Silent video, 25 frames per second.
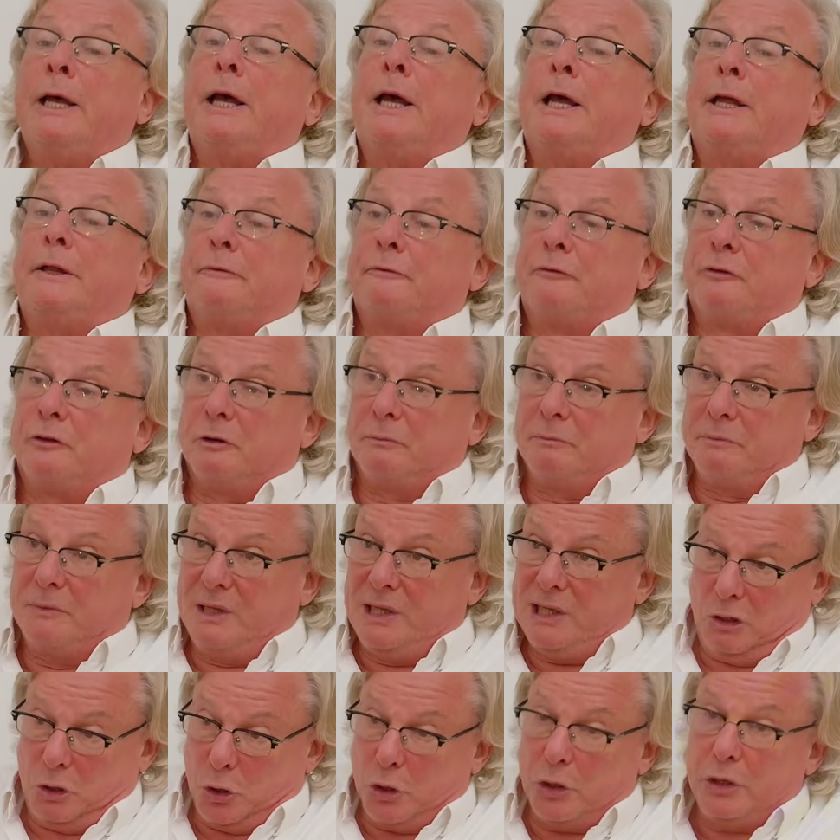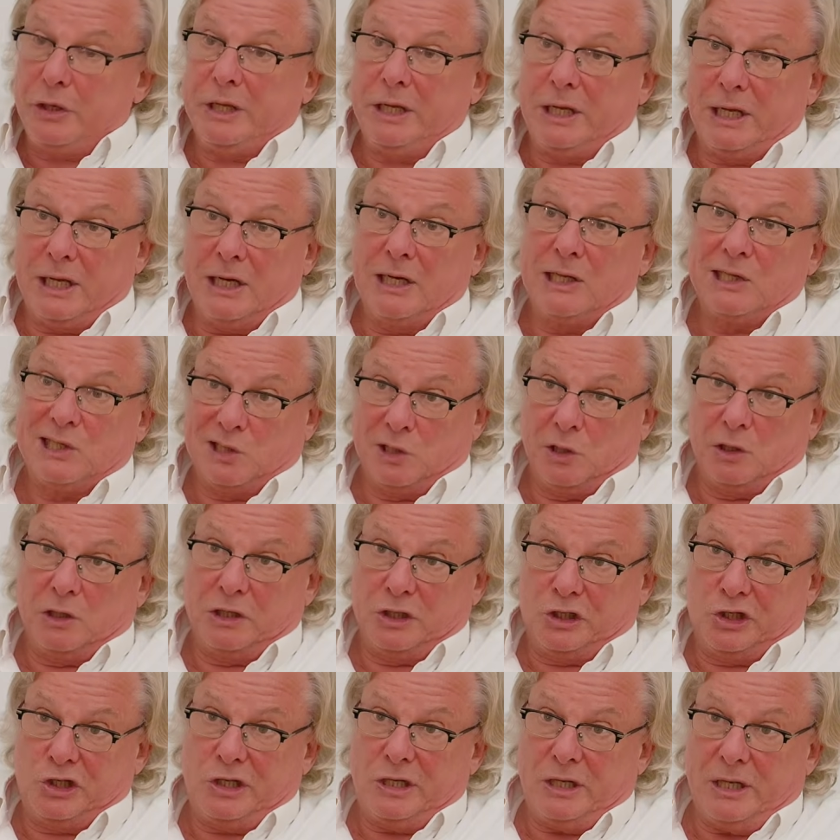And from learning
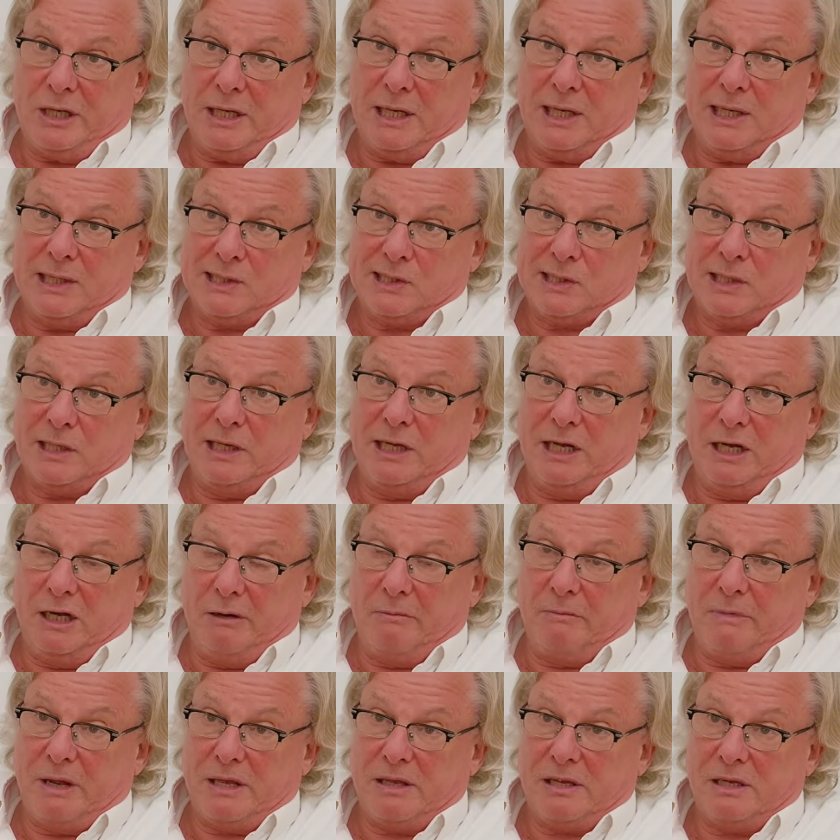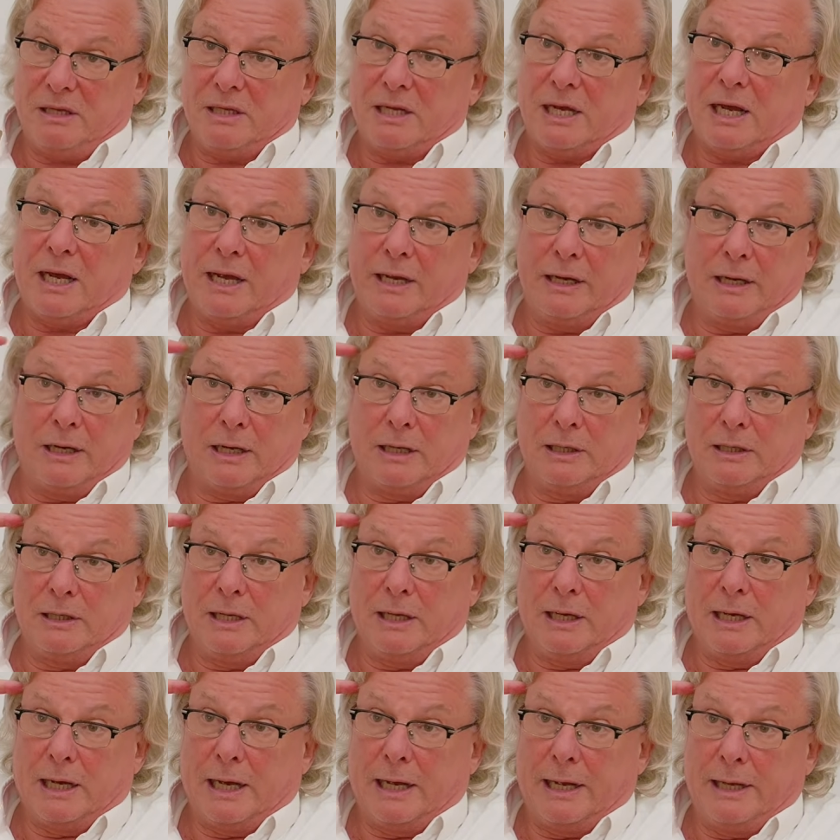kinesiology as a healing method,
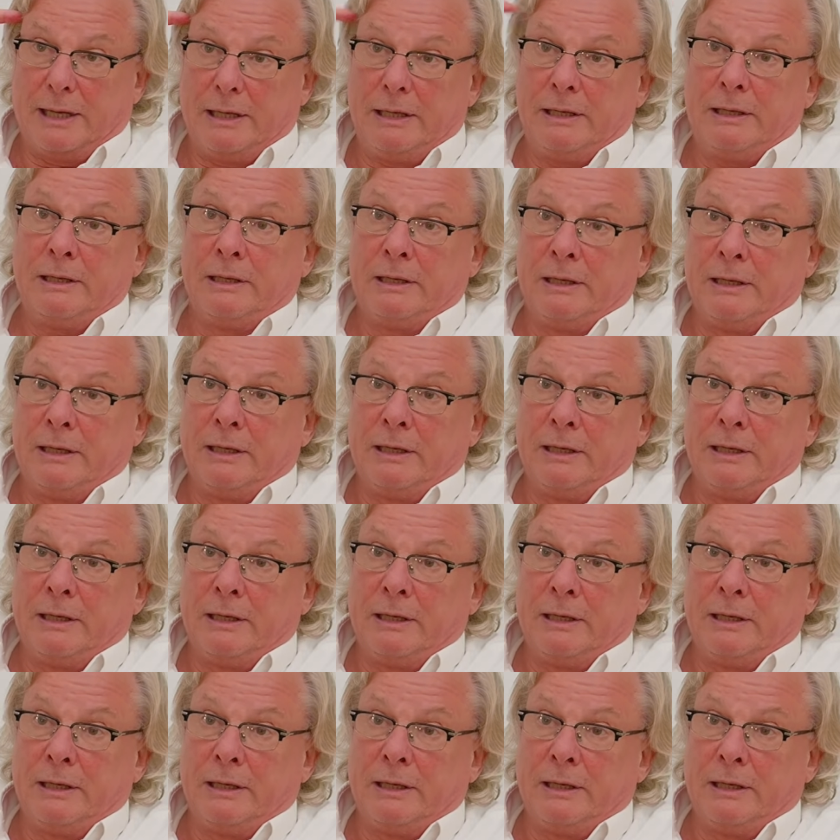I